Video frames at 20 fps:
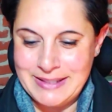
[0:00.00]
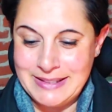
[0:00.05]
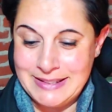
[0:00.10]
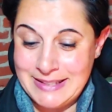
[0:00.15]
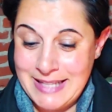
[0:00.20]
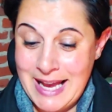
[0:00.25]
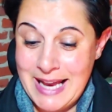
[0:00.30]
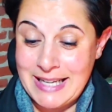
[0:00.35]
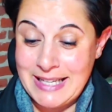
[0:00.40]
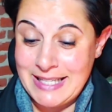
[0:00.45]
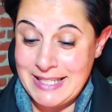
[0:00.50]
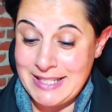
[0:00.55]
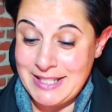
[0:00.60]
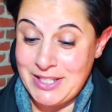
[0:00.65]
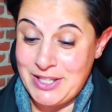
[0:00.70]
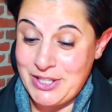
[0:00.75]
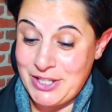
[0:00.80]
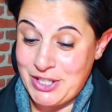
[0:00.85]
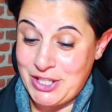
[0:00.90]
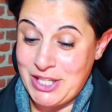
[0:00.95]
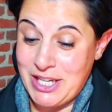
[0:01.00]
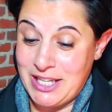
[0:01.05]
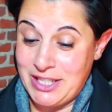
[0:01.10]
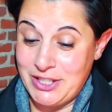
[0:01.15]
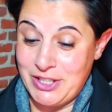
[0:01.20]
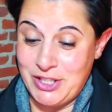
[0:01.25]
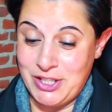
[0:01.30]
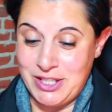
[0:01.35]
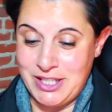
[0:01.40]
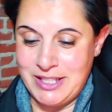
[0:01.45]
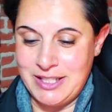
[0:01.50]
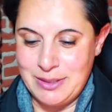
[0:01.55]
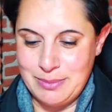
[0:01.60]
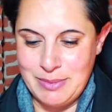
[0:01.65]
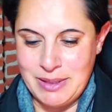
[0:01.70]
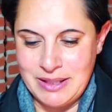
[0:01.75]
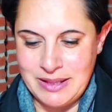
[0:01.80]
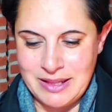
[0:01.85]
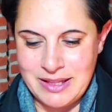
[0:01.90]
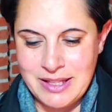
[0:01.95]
That is our challenge this month.